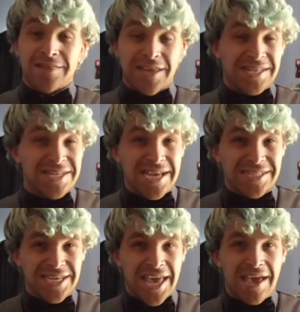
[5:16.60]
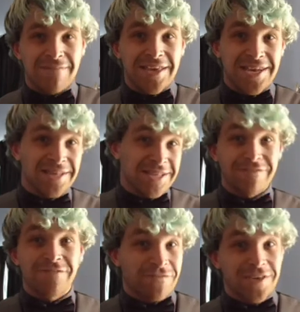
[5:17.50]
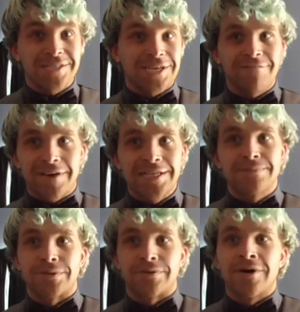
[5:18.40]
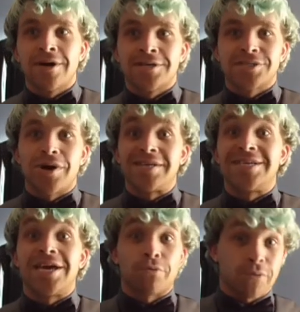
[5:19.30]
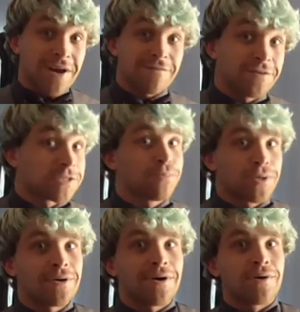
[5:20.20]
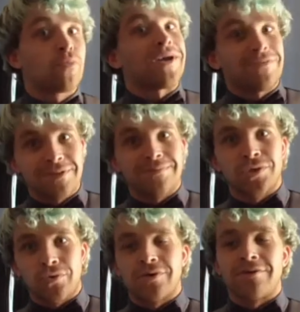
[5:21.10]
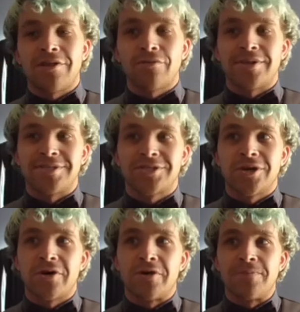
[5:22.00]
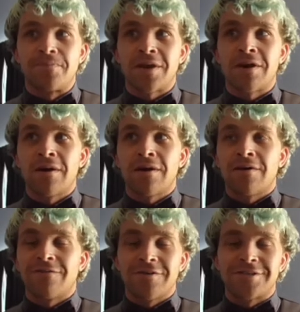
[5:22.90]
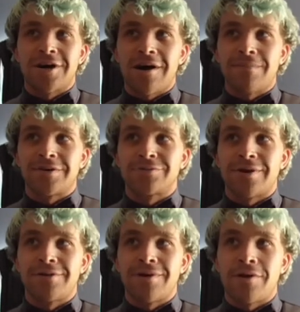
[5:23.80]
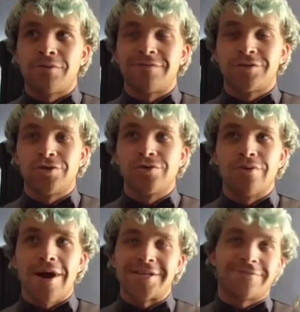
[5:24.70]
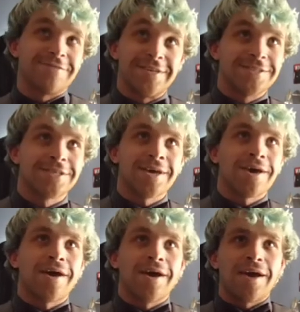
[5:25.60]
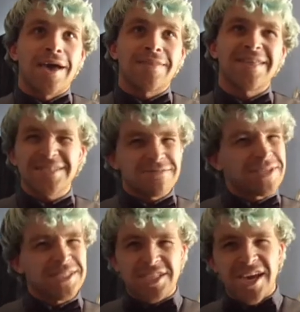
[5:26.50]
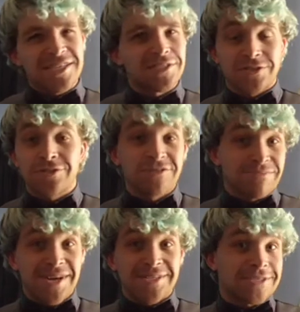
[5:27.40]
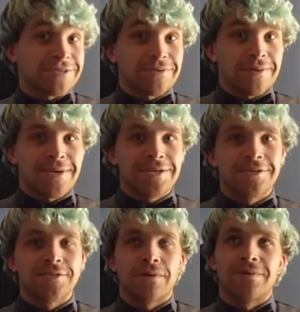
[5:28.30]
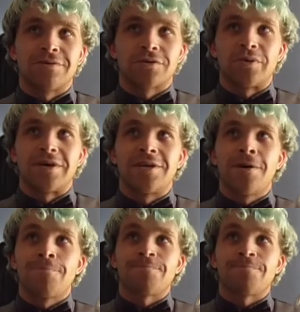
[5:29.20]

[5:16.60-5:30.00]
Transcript: they didn't actually have any left feet available, so I had to get a right foot put on and wait for them to order another one. So for a time I was running around with 2 right feet. That didn't really change shoes much at all. I mean, it just probably looked weird.